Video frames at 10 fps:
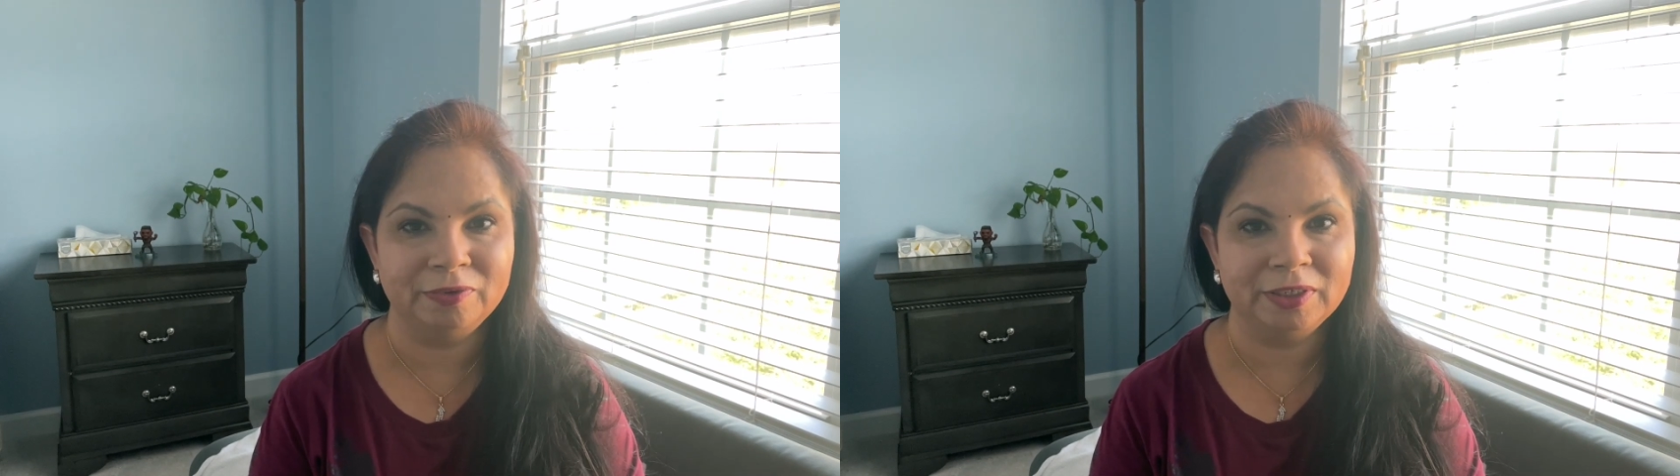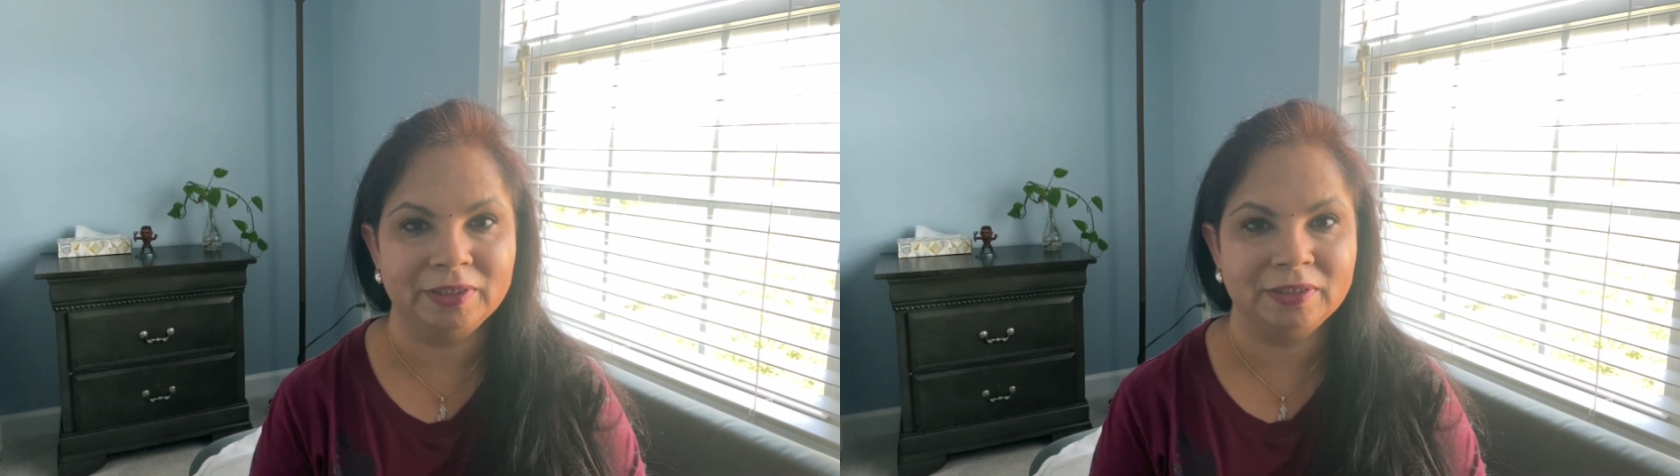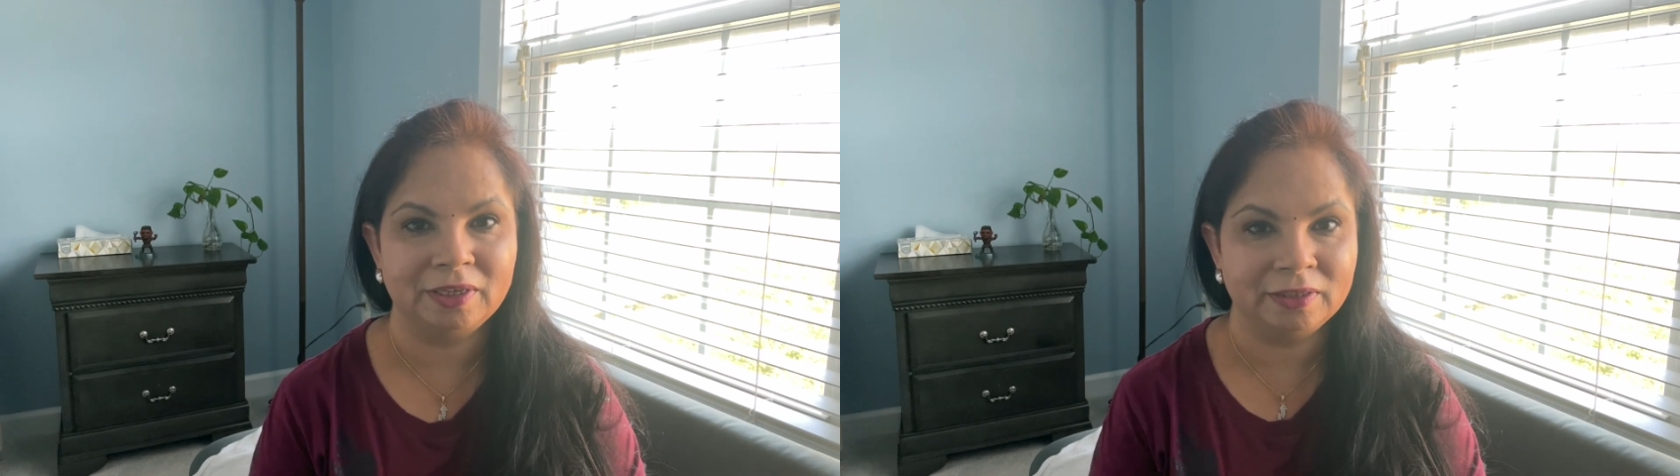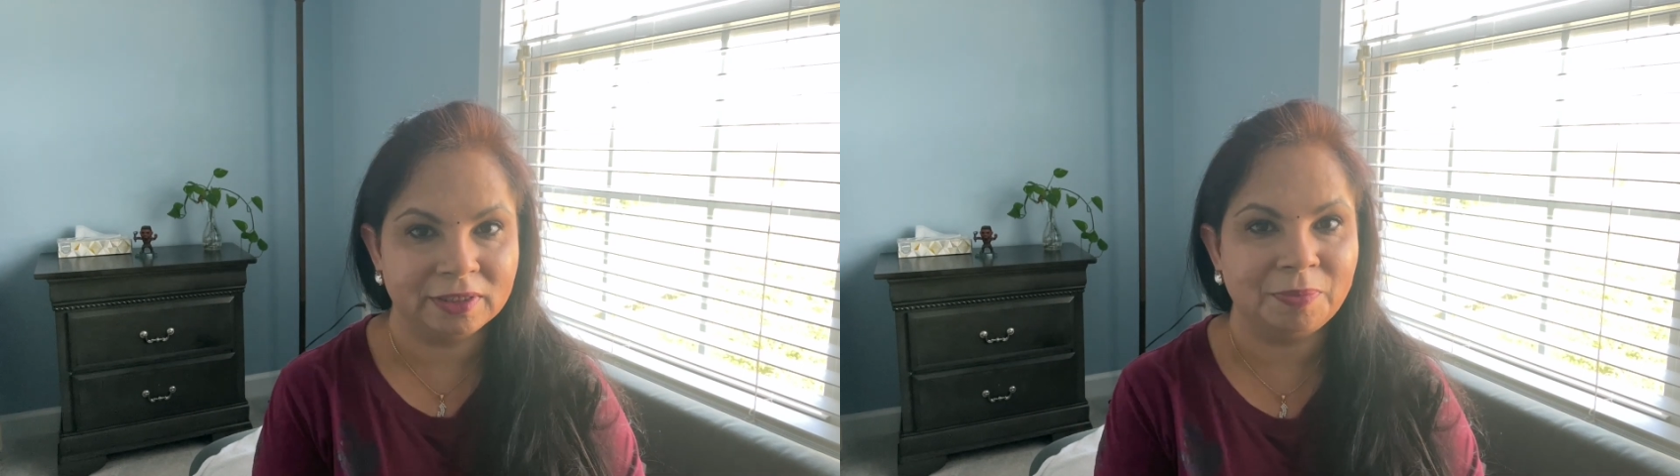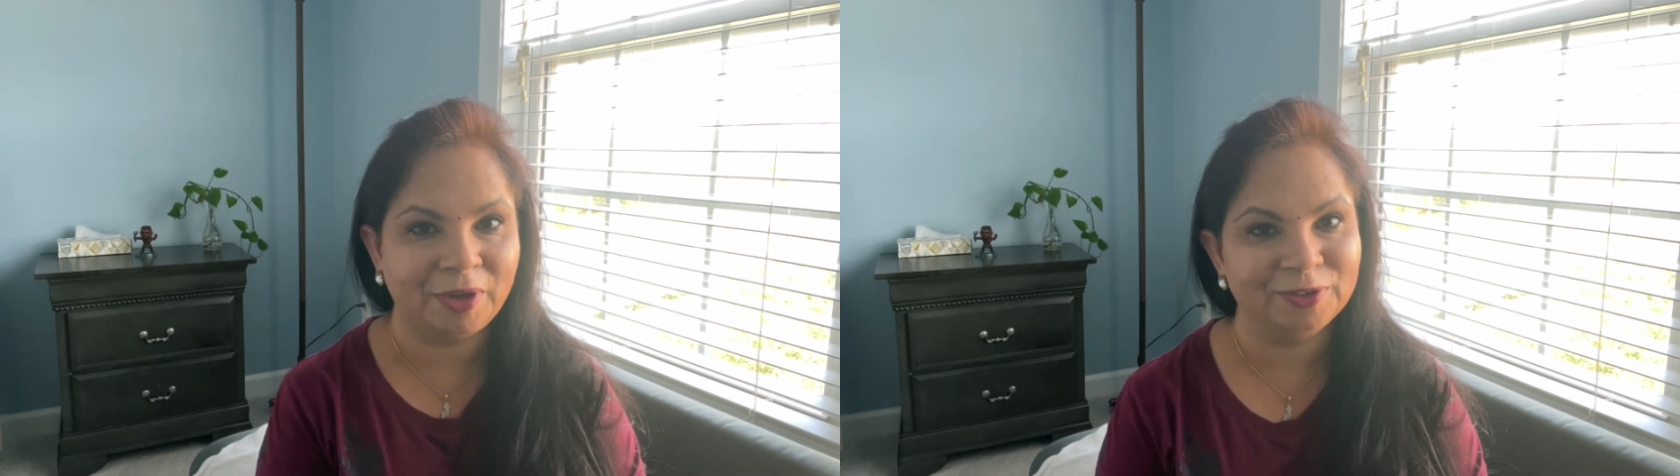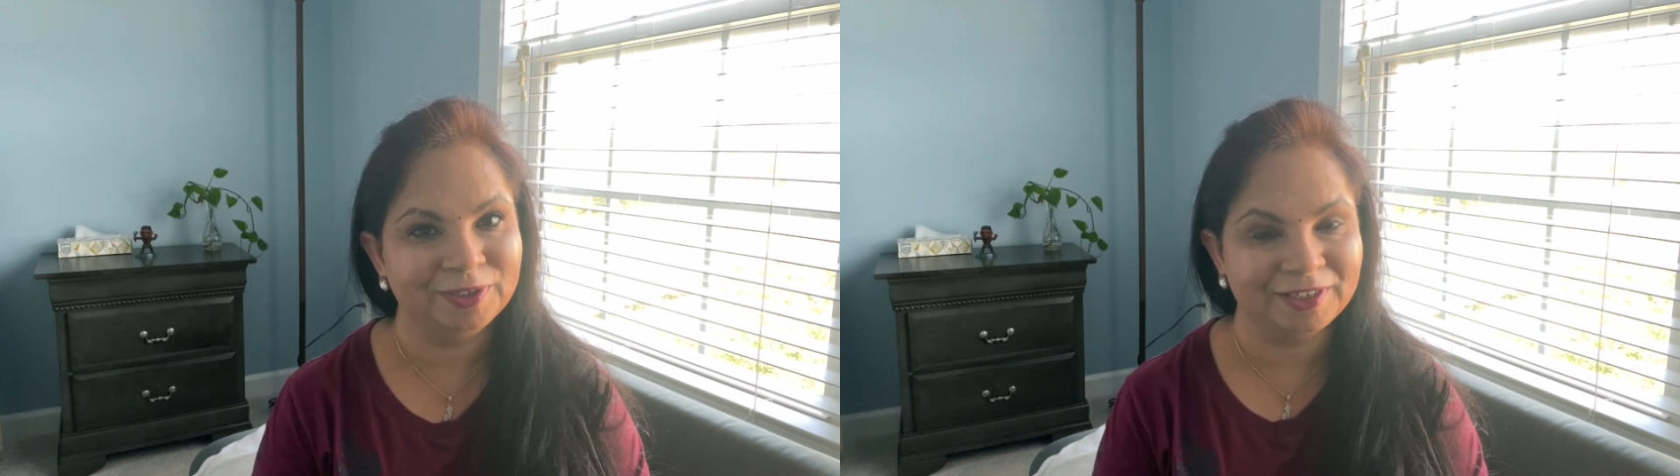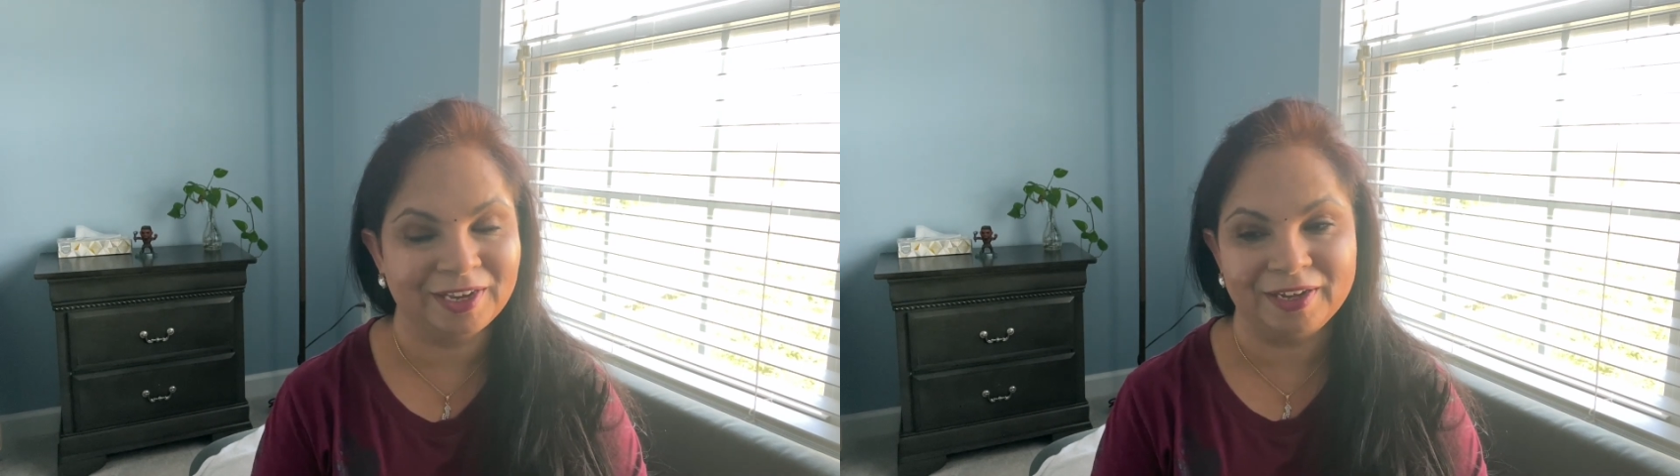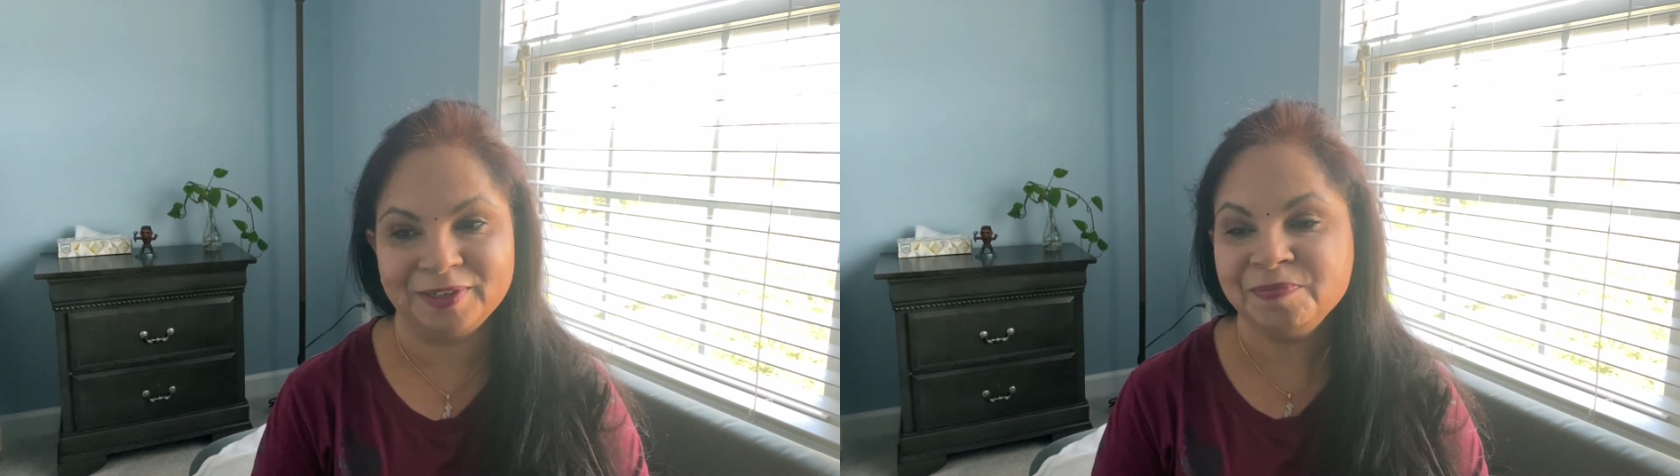It's about the
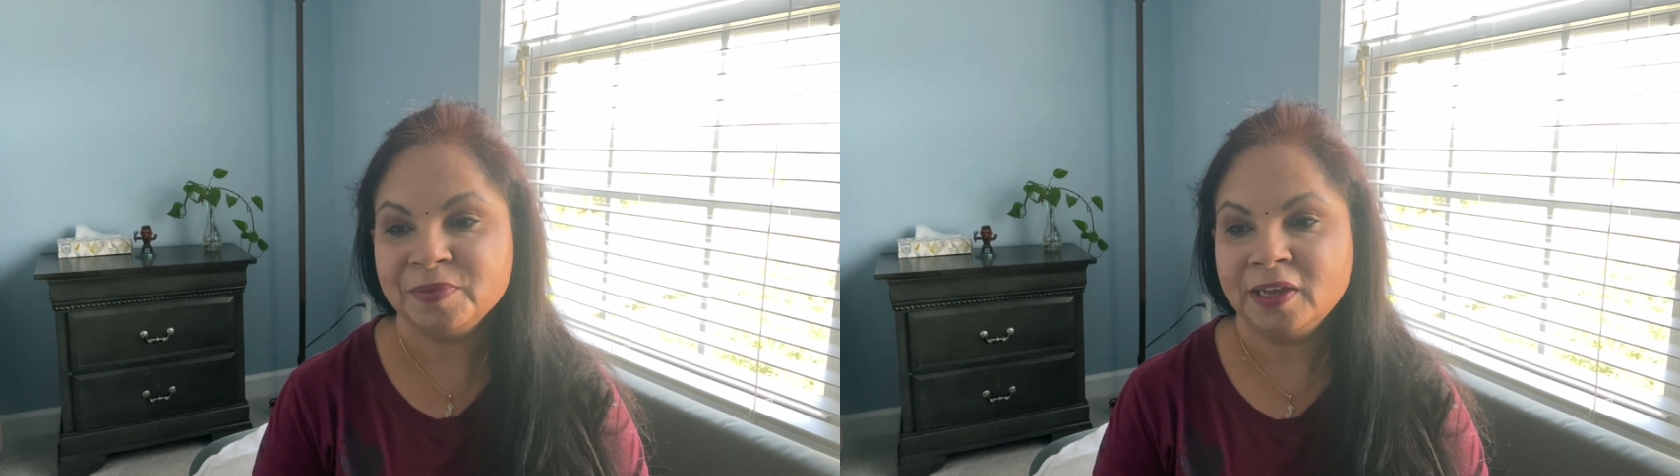time.